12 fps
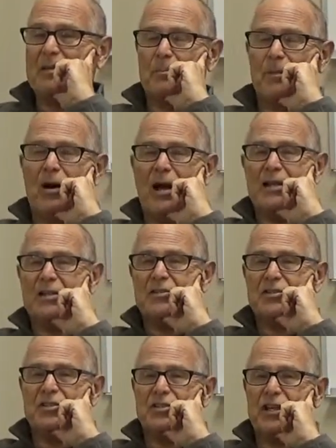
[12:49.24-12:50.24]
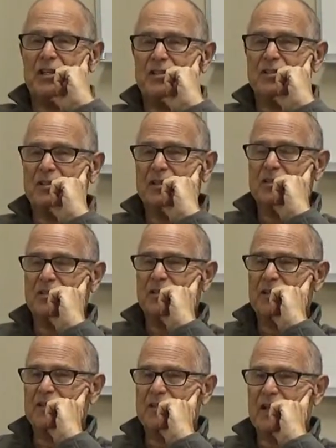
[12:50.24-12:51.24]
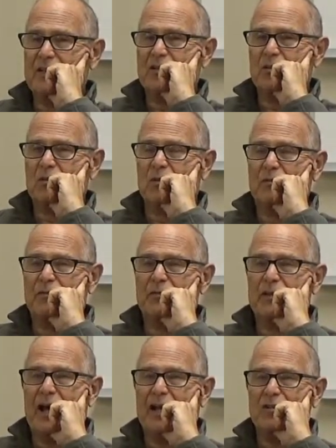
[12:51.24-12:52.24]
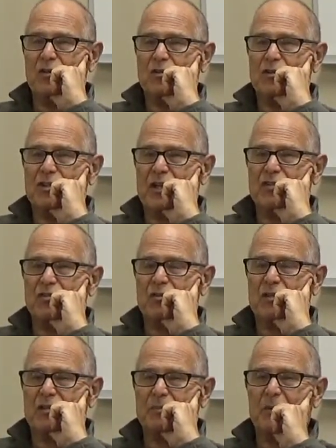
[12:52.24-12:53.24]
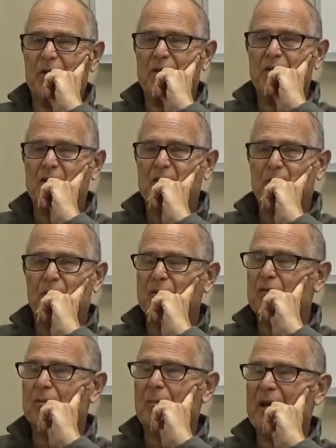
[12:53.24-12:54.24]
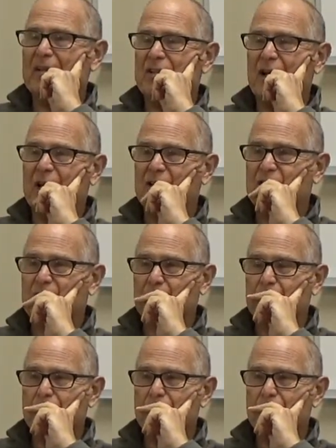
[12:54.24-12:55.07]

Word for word: the mind is the sense is the center of not your sensory experiences, but your imagination.